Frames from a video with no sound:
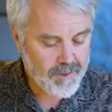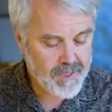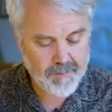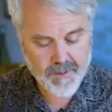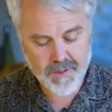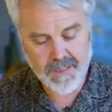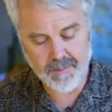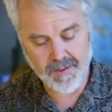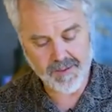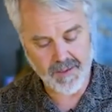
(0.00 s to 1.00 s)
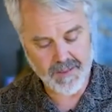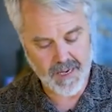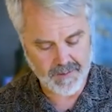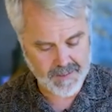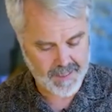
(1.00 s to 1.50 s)
our team took some of the
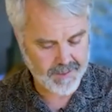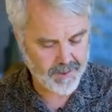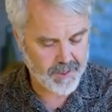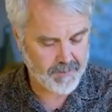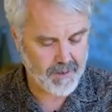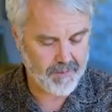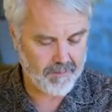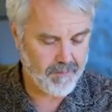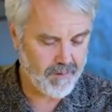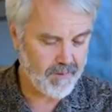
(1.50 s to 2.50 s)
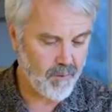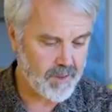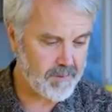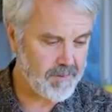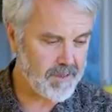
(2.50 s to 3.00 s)
cells outside, charged them up, and
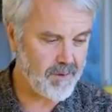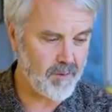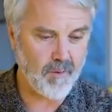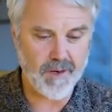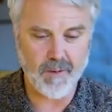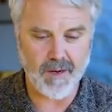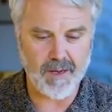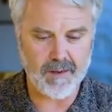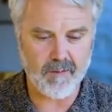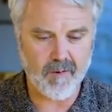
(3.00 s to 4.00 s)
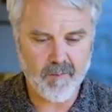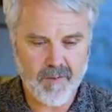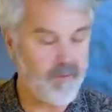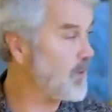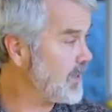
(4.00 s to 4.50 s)
forced them into thermal runaway, and they
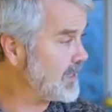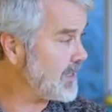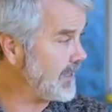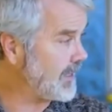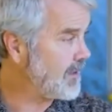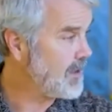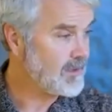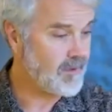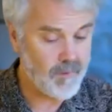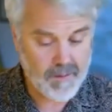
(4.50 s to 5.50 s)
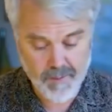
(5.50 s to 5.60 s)
were very exciting. Mm -hmm. So mm-hmm.